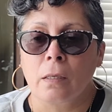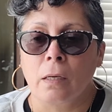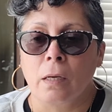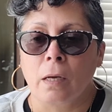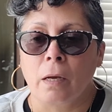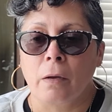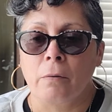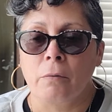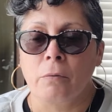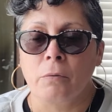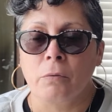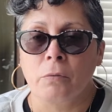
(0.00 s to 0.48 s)

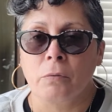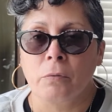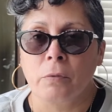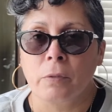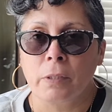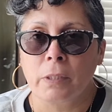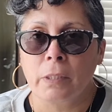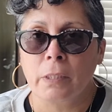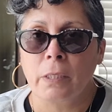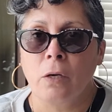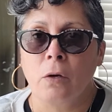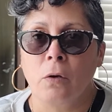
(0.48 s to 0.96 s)
I
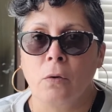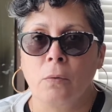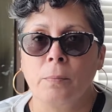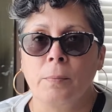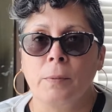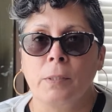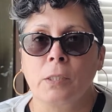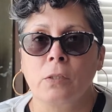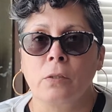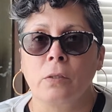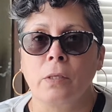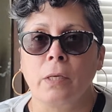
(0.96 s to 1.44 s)
really
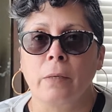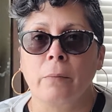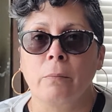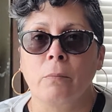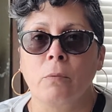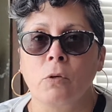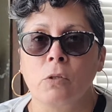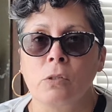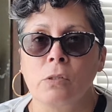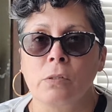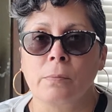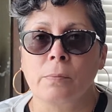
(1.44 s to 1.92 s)
hope to get
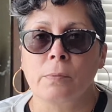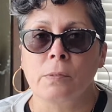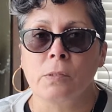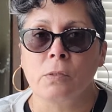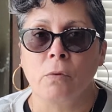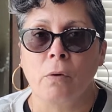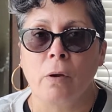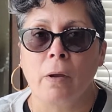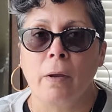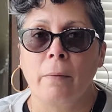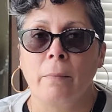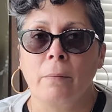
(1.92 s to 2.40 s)
more
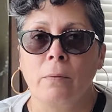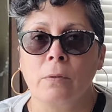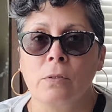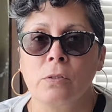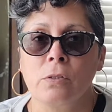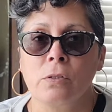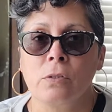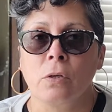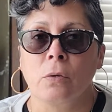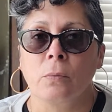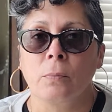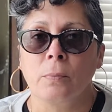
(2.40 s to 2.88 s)

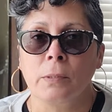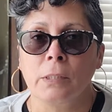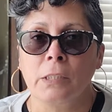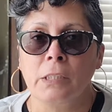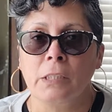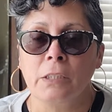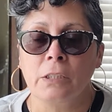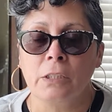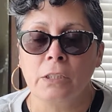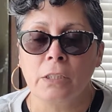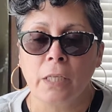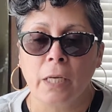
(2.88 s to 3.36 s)
subscribers. So
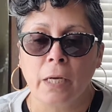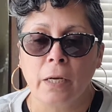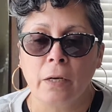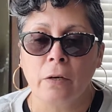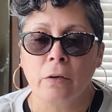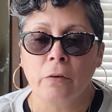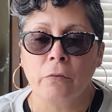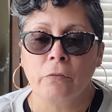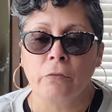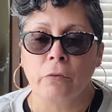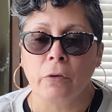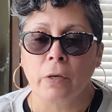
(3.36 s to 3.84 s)
please
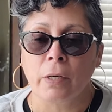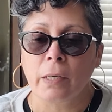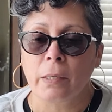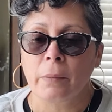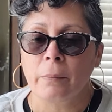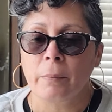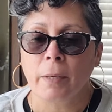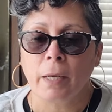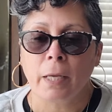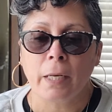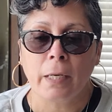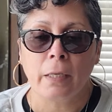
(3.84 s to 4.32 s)
share for
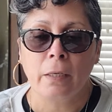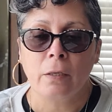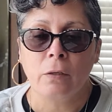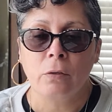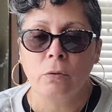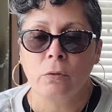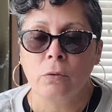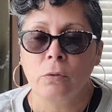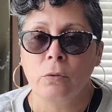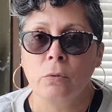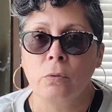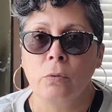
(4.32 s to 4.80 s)
anybody
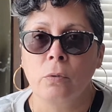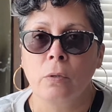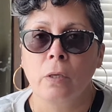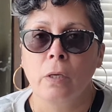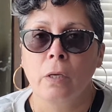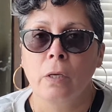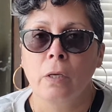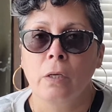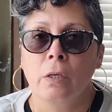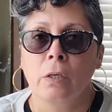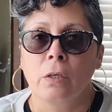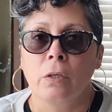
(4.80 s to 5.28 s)
who
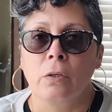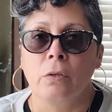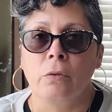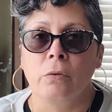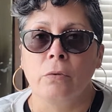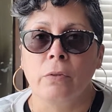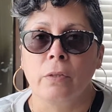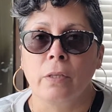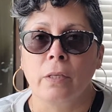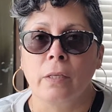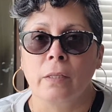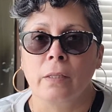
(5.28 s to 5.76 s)
you
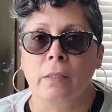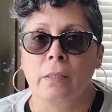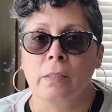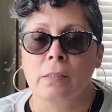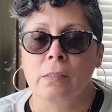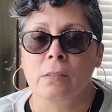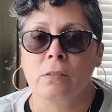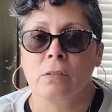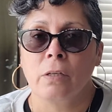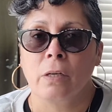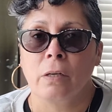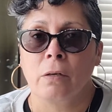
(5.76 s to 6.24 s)
think
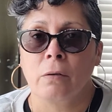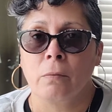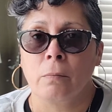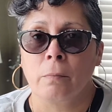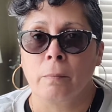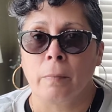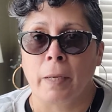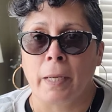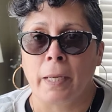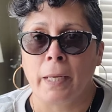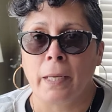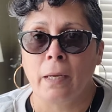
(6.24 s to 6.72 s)
this channel
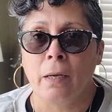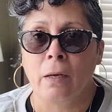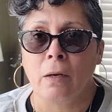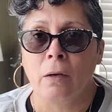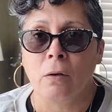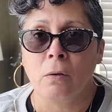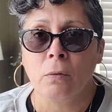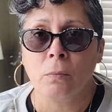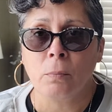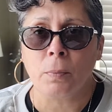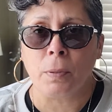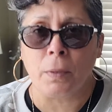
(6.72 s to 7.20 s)
might
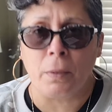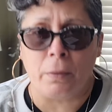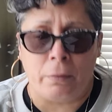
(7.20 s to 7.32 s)
help.